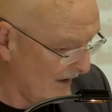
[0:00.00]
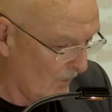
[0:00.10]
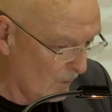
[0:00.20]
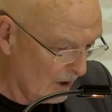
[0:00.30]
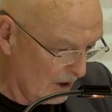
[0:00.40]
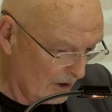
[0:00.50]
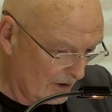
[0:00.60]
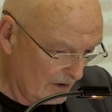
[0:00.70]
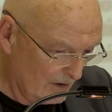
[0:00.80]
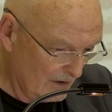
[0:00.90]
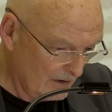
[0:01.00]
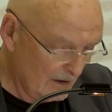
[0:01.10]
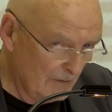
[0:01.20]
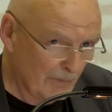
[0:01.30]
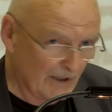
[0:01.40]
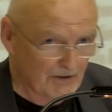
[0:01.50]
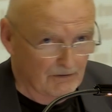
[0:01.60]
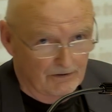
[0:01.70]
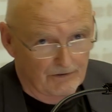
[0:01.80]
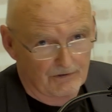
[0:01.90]
that work in
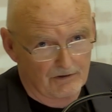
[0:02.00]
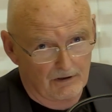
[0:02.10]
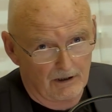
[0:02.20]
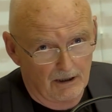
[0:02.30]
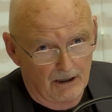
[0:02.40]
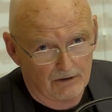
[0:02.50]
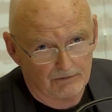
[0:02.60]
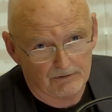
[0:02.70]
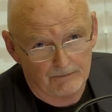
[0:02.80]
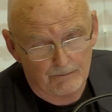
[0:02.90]
Brussels alone.